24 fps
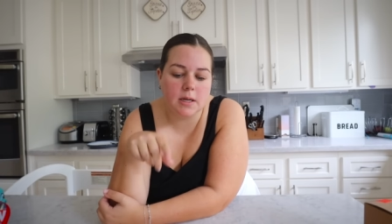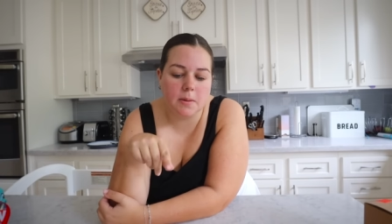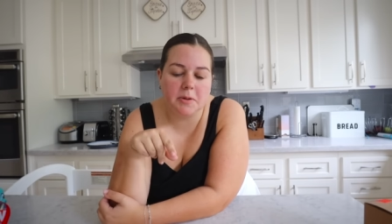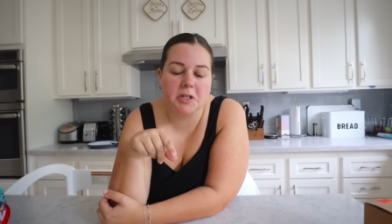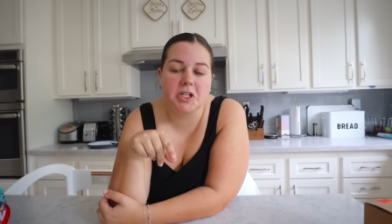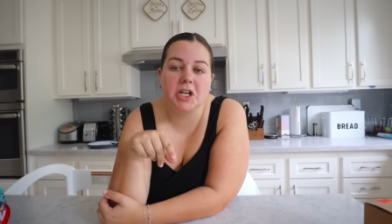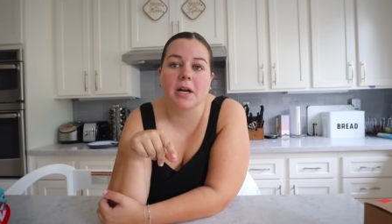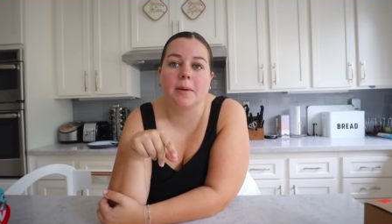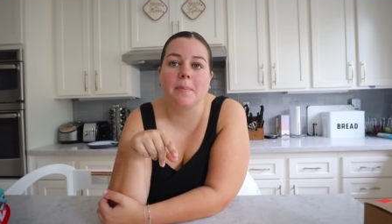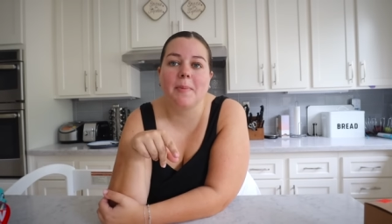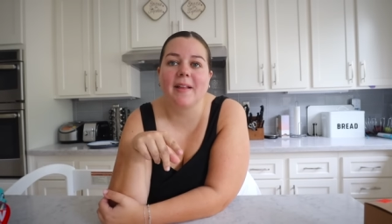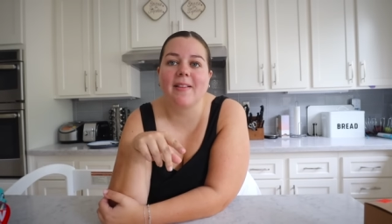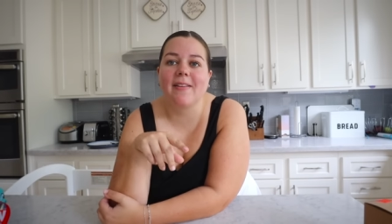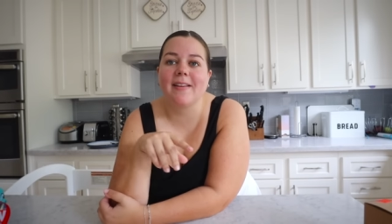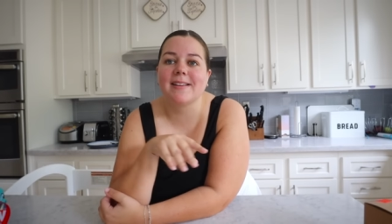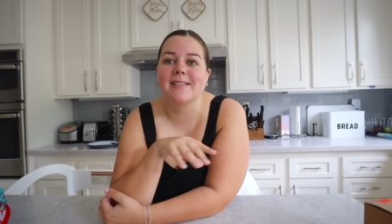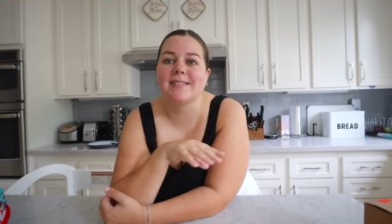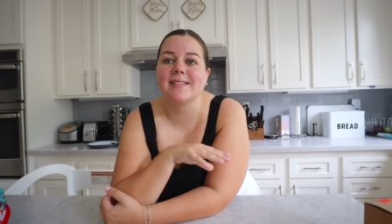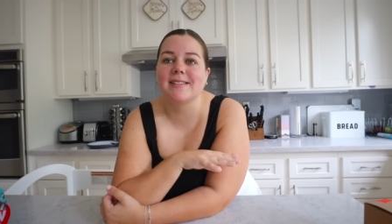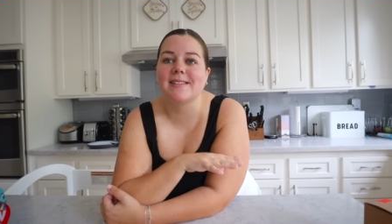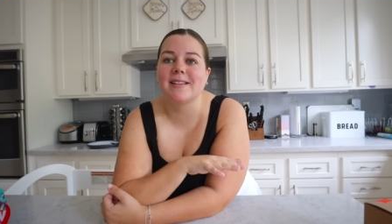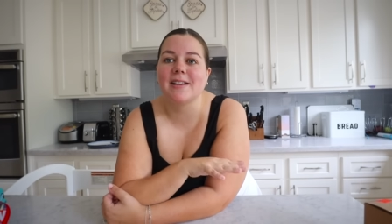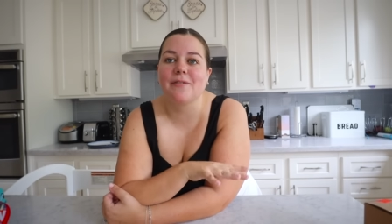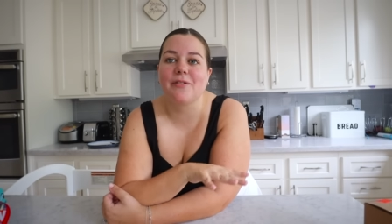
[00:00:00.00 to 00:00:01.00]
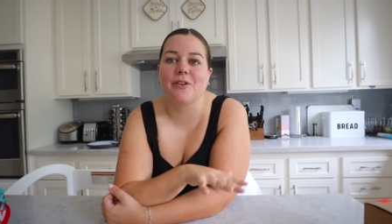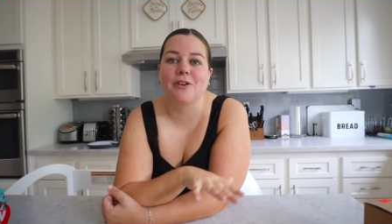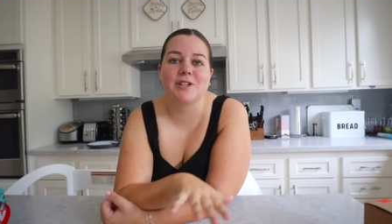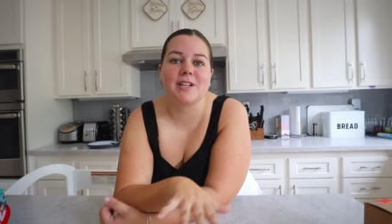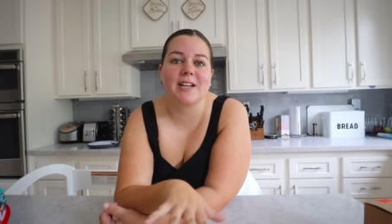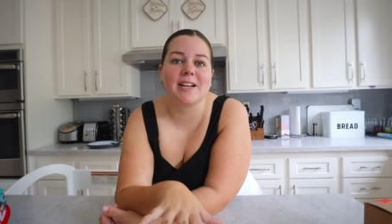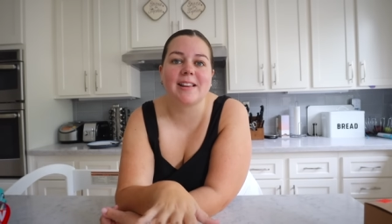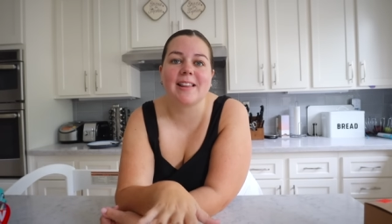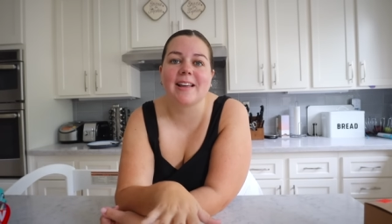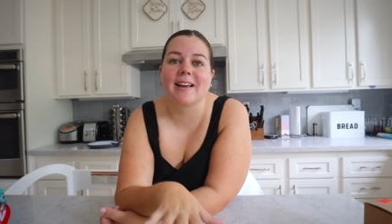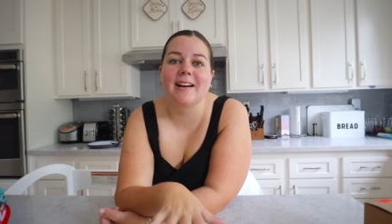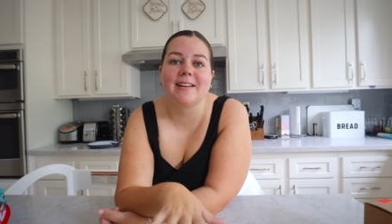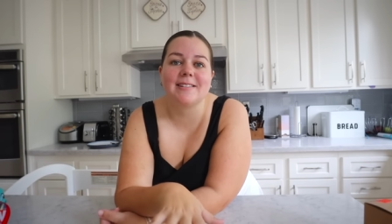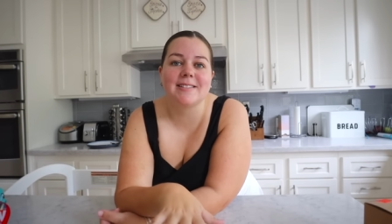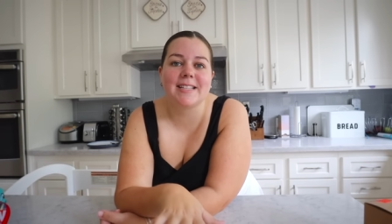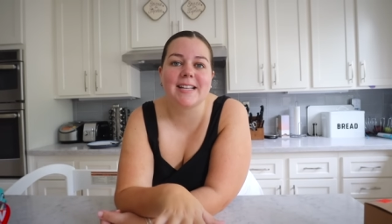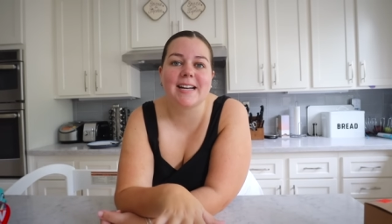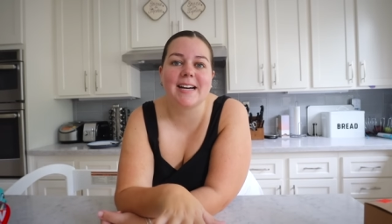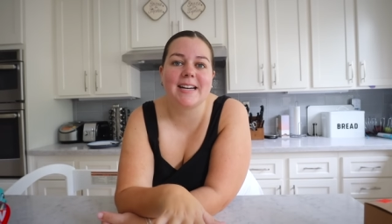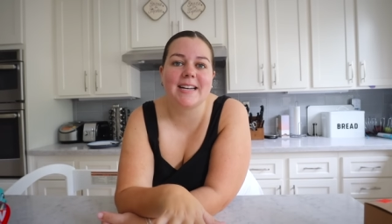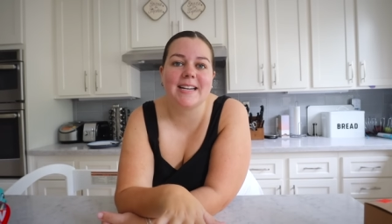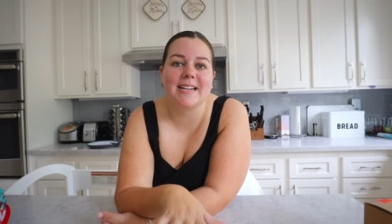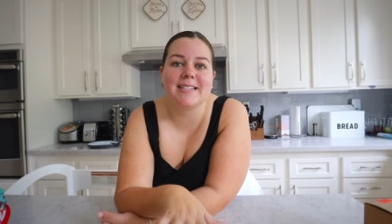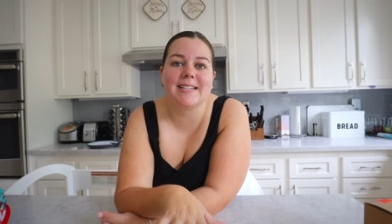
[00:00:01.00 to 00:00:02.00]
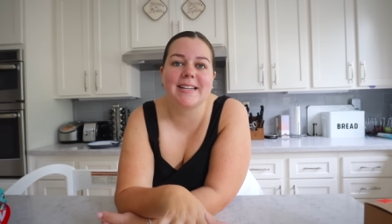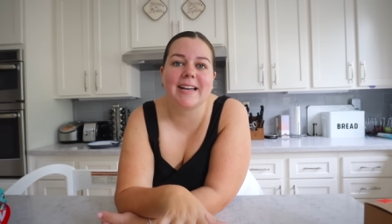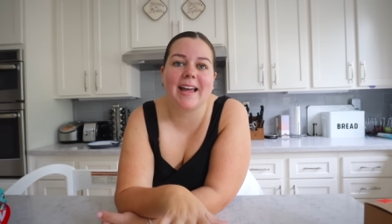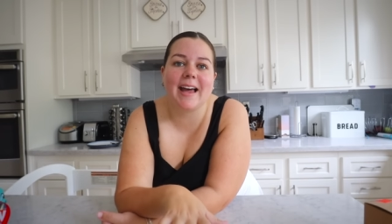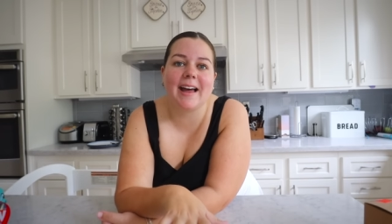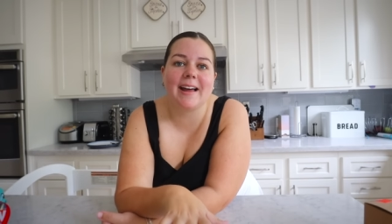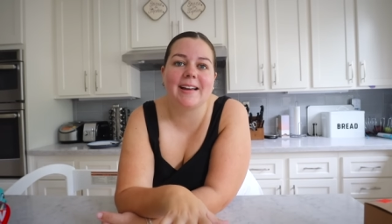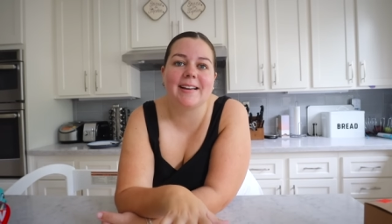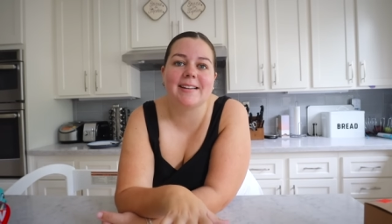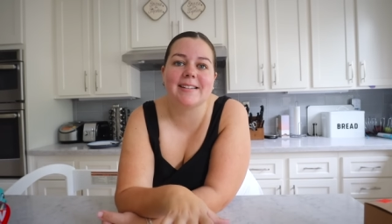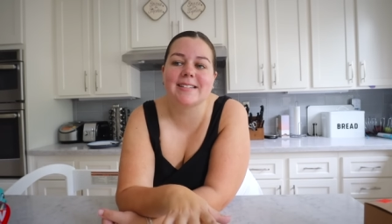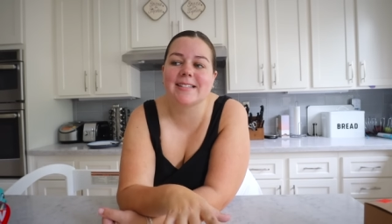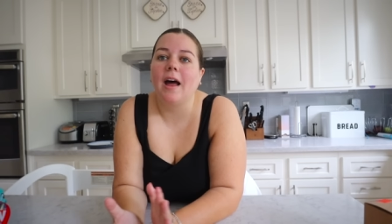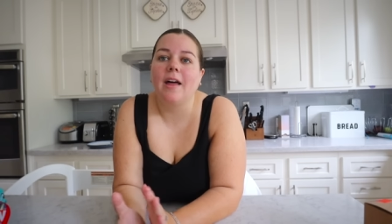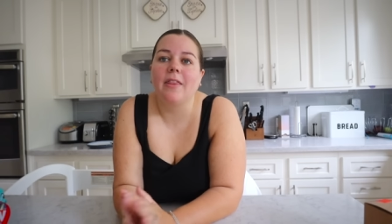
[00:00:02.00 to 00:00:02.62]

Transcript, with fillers: double check my list to see if there's anything else that I need to get.